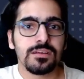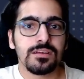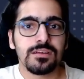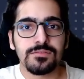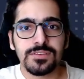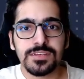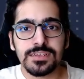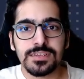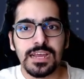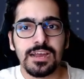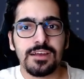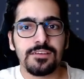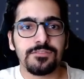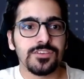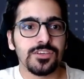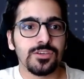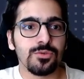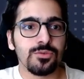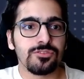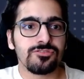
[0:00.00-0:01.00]
we
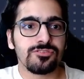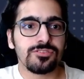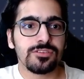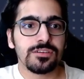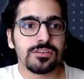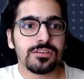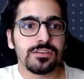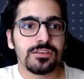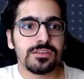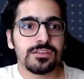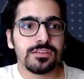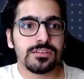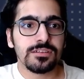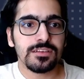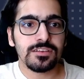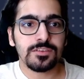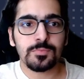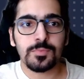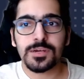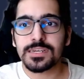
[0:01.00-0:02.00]
have used
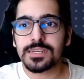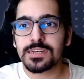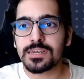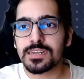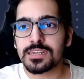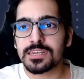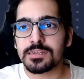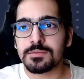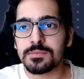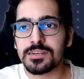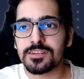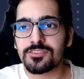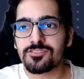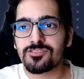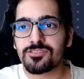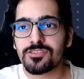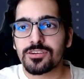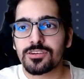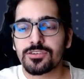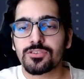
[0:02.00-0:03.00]
this particular
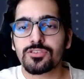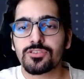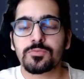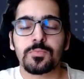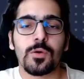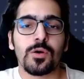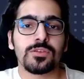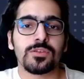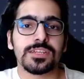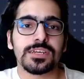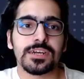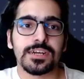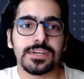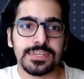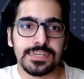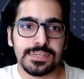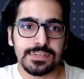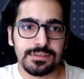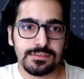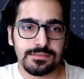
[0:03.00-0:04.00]
image to spawn the
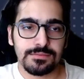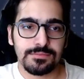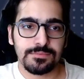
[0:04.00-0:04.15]
container.